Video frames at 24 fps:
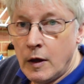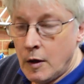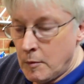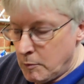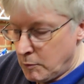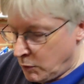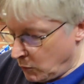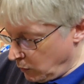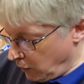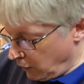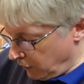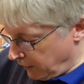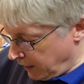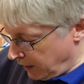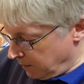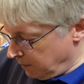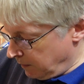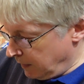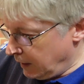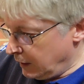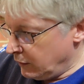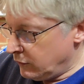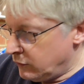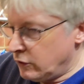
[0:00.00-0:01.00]
but what that
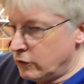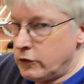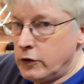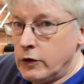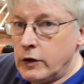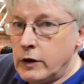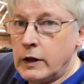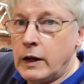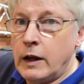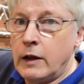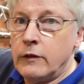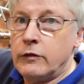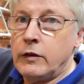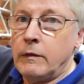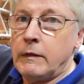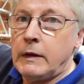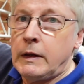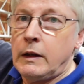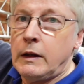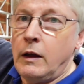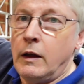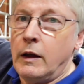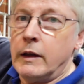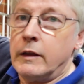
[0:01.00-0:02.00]
means is you can have
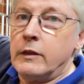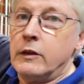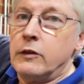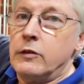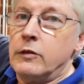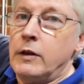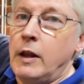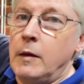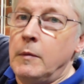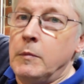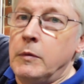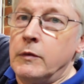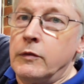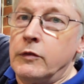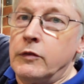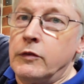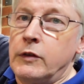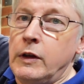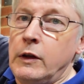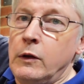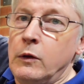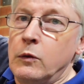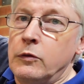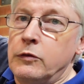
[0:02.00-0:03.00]
something like this lump of
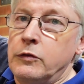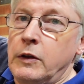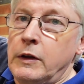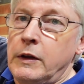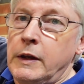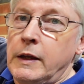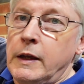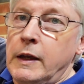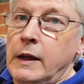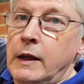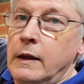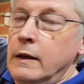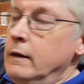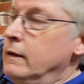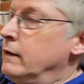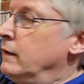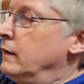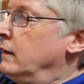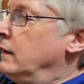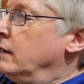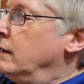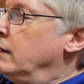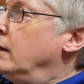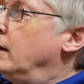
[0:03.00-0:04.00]
steel sitting here,
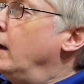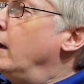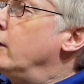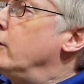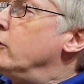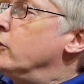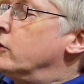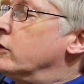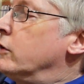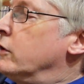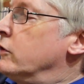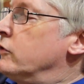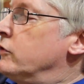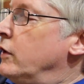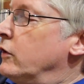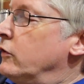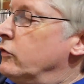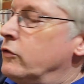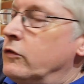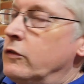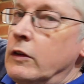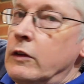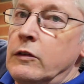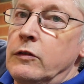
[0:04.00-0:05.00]
and you can
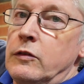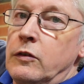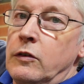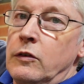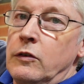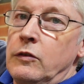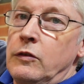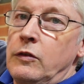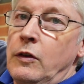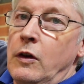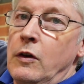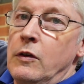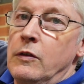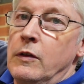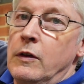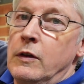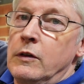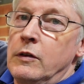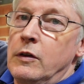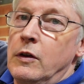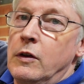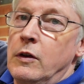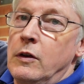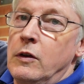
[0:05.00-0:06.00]
adjust this so
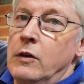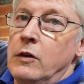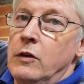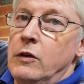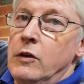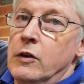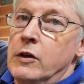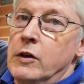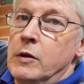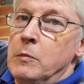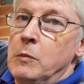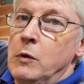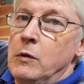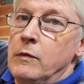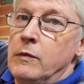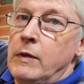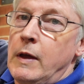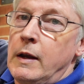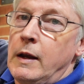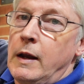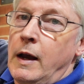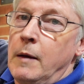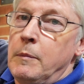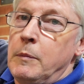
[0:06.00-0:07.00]
that you can move
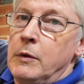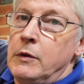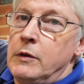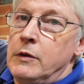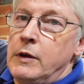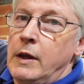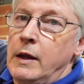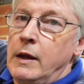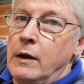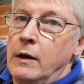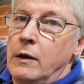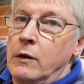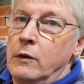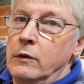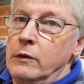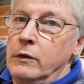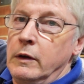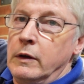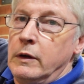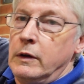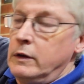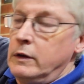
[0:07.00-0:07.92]
that up and down,